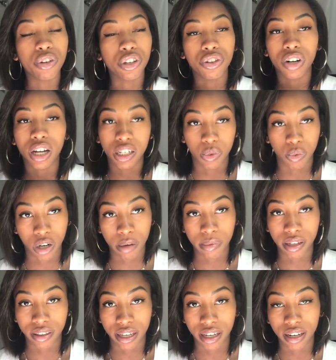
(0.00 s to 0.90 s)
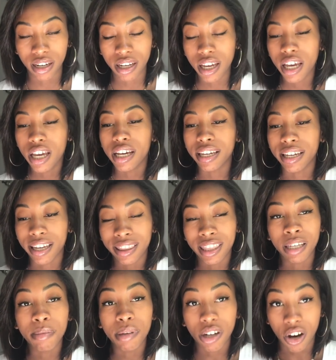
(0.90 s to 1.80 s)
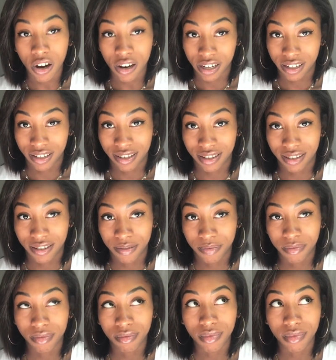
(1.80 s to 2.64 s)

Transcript: you don't have to worry about that. Get them in August.